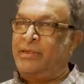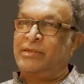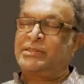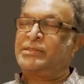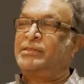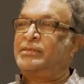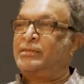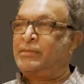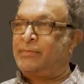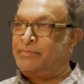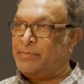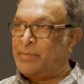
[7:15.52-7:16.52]
they ask
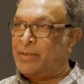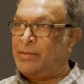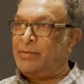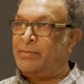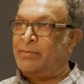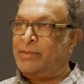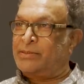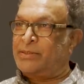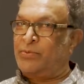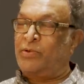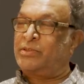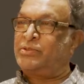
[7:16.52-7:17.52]
my
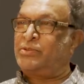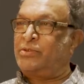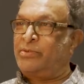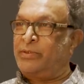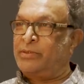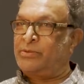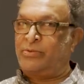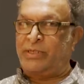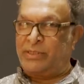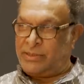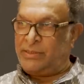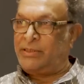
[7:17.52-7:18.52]
son, what is your time? Should
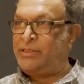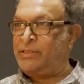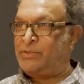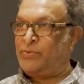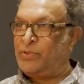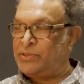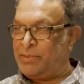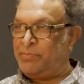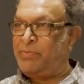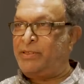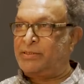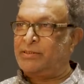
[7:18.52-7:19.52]
I say that he's washing
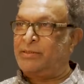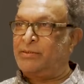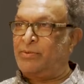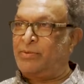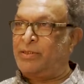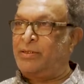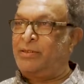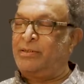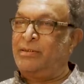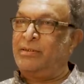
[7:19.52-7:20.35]
plates in the hotel?